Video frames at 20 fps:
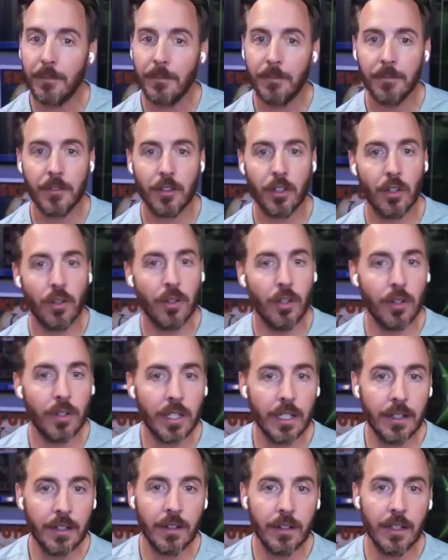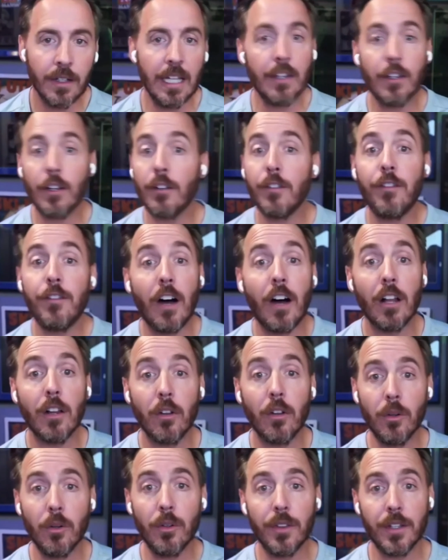so you can either
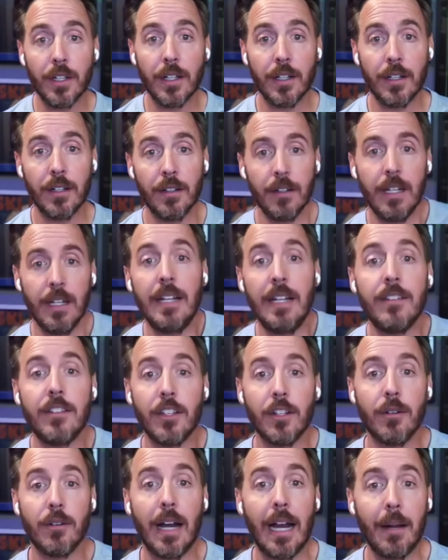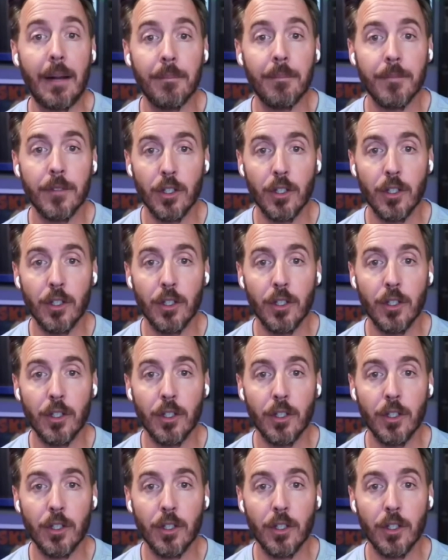follow the Instagram,